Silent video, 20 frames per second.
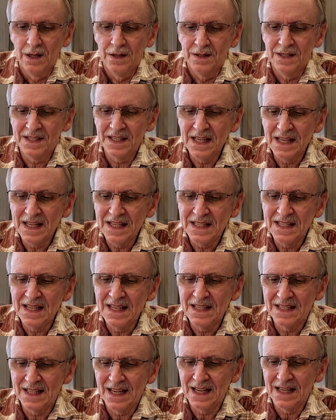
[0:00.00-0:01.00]
The
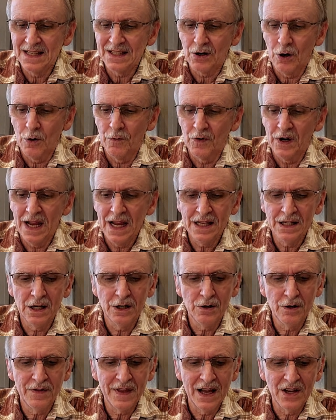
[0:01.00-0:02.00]
CDC says over
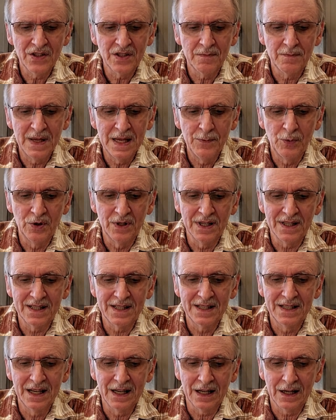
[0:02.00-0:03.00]
800,000 people get
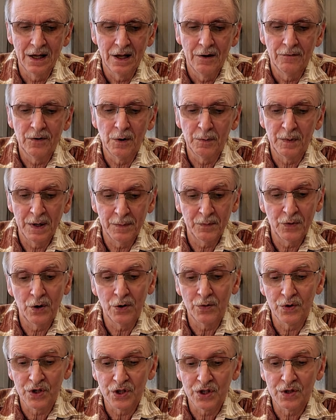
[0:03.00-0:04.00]
sick from
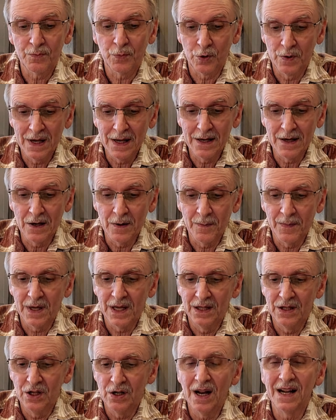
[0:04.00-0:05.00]
cryptosporidium
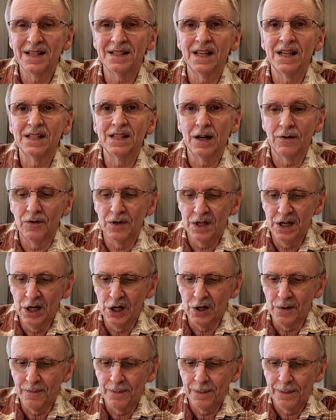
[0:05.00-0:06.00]
in the United States every
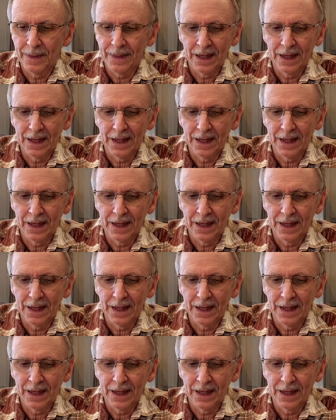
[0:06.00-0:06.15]
year.